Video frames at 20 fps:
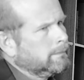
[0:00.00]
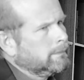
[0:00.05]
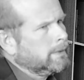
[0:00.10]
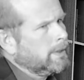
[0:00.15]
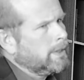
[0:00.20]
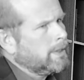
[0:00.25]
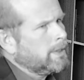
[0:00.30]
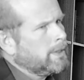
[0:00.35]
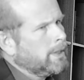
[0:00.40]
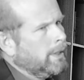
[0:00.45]

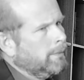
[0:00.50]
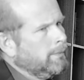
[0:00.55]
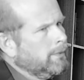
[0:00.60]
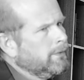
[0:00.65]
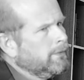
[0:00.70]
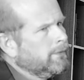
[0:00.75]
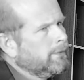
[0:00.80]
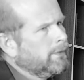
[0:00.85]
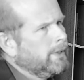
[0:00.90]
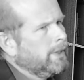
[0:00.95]
some
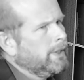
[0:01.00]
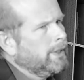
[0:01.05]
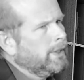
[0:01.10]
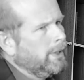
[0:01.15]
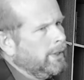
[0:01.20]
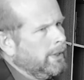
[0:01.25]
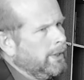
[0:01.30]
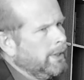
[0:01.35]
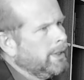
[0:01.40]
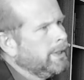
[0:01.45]
of the
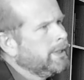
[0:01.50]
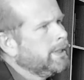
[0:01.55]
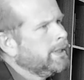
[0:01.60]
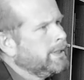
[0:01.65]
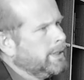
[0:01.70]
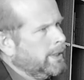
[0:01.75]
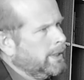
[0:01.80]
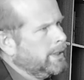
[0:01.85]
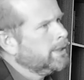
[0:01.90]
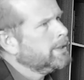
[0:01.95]
early
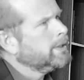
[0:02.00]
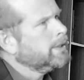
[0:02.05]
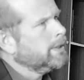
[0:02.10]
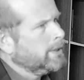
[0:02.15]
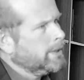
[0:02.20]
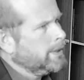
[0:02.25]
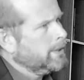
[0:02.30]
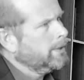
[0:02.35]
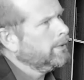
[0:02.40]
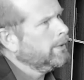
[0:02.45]

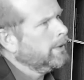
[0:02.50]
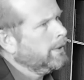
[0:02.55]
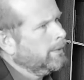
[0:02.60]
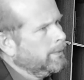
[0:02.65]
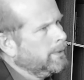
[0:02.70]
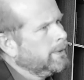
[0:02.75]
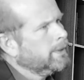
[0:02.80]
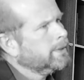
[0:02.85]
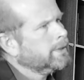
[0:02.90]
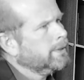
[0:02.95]
teachers who I
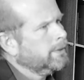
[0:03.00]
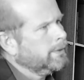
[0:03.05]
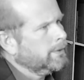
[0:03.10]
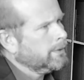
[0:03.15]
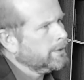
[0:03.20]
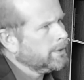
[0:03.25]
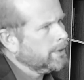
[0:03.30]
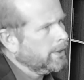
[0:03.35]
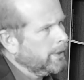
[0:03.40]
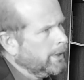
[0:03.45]
worked
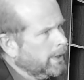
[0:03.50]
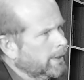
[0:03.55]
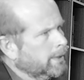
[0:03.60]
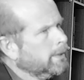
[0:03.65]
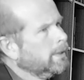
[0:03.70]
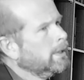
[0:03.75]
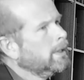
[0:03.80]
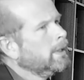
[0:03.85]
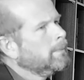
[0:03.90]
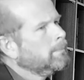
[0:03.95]
alongside,
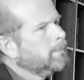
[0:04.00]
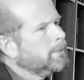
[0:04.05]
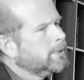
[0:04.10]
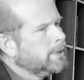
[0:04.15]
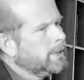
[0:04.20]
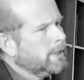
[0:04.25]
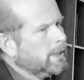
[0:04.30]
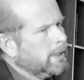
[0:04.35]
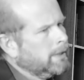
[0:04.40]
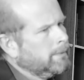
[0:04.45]

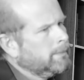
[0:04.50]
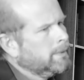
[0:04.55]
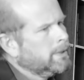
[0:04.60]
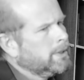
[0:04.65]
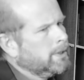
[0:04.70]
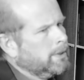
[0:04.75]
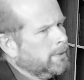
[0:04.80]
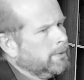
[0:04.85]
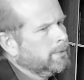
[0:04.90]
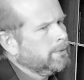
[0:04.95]
particularly with
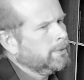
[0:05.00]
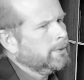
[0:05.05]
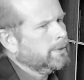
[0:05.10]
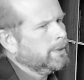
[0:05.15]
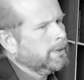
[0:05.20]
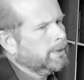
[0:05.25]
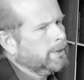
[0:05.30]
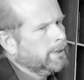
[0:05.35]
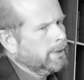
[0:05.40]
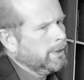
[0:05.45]

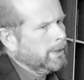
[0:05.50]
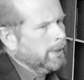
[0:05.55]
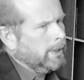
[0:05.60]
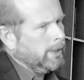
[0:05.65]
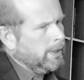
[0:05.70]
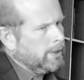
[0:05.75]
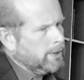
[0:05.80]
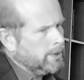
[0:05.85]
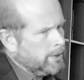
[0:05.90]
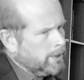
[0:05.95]
children
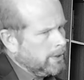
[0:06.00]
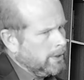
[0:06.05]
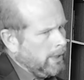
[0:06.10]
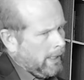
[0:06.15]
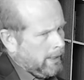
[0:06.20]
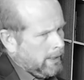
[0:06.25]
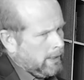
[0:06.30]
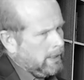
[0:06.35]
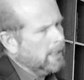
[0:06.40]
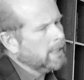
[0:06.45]
and
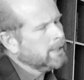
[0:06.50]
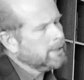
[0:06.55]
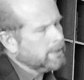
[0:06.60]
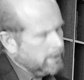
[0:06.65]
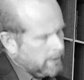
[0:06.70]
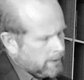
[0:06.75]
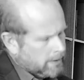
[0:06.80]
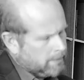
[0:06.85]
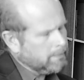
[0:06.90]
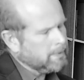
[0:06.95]

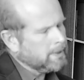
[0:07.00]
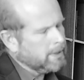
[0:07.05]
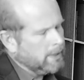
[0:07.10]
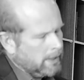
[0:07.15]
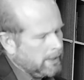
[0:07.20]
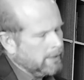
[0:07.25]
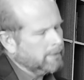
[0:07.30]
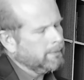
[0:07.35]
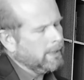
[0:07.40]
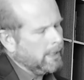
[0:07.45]
adolescents,
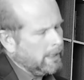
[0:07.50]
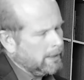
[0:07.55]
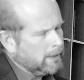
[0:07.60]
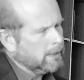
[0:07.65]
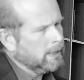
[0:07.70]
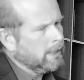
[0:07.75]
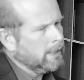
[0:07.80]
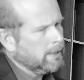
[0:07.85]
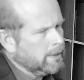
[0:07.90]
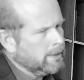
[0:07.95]
particularly with
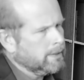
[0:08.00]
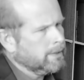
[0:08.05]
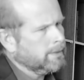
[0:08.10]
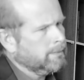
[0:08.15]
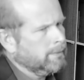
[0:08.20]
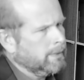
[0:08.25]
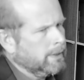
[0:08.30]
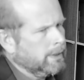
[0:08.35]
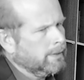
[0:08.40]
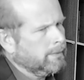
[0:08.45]
adolescents
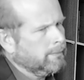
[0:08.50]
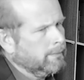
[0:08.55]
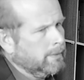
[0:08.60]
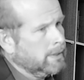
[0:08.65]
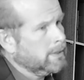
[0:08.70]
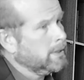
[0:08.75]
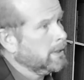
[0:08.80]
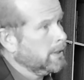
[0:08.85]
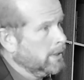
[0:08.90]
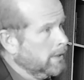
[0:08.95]
with
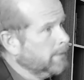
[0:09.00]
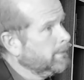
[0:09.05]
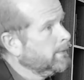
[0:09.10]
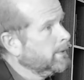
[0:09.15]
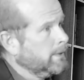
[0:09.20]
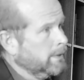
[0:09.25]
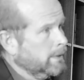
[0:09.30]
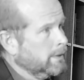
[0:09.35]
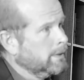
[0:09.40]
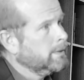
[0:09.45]

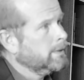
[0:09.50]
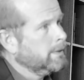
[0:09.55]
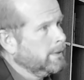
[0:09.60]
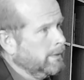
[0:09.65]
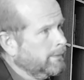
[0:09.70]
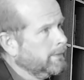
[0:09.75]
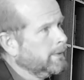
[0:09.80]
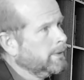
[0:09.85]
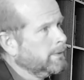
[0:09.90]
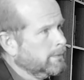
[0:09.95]
significant
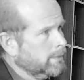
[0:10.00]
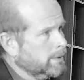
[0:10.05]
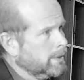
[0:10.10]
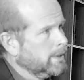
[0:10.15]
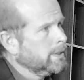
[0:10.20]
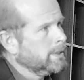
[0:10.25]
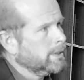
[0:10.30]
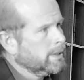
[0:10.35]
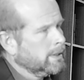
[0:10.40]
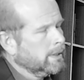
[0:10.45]

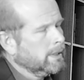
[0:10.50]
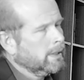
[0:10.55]
difficulties,